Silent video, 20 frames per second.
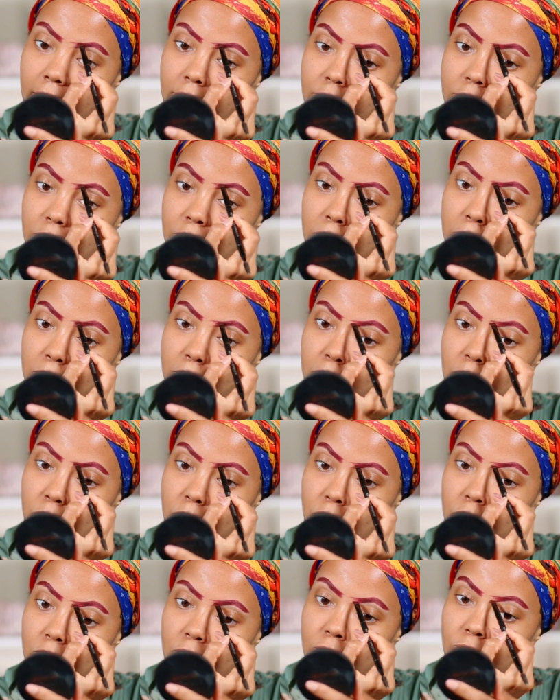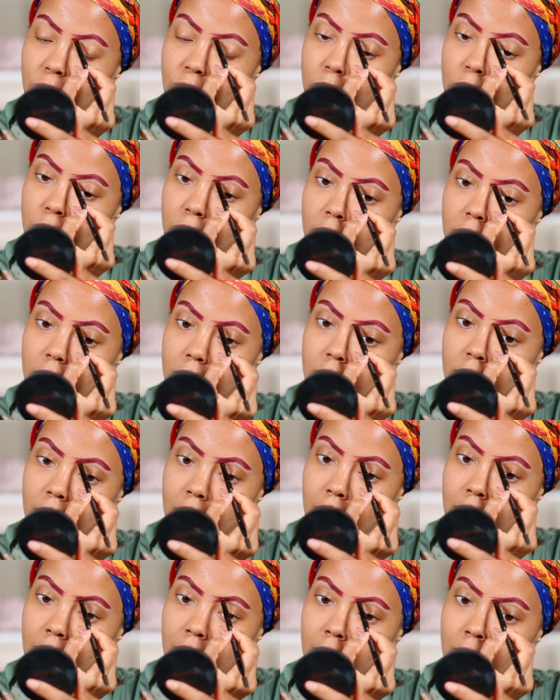as you move towards,
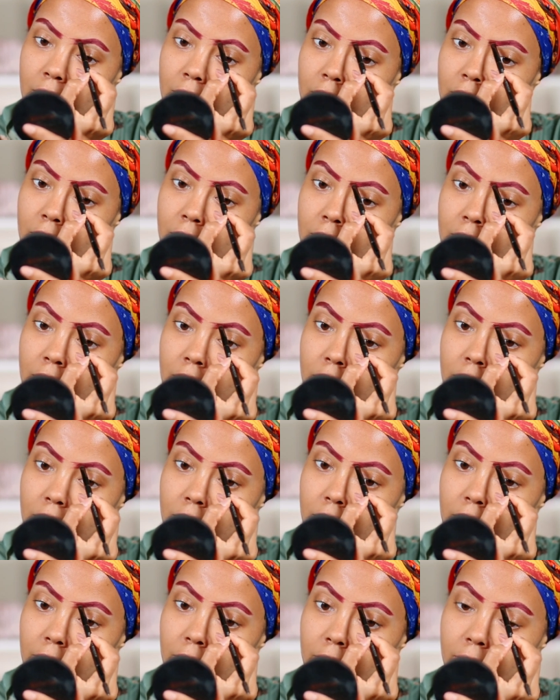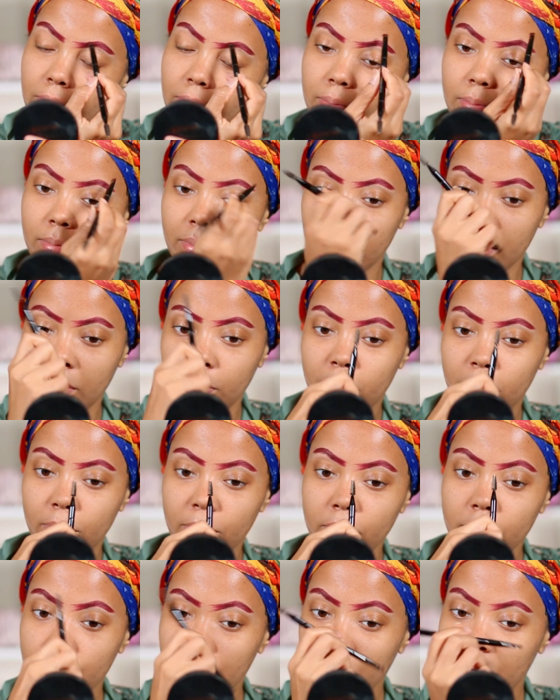you know, the
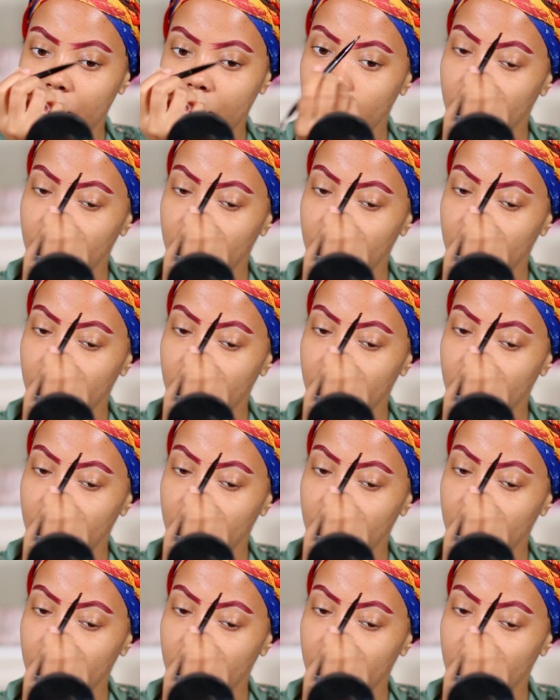bridge of the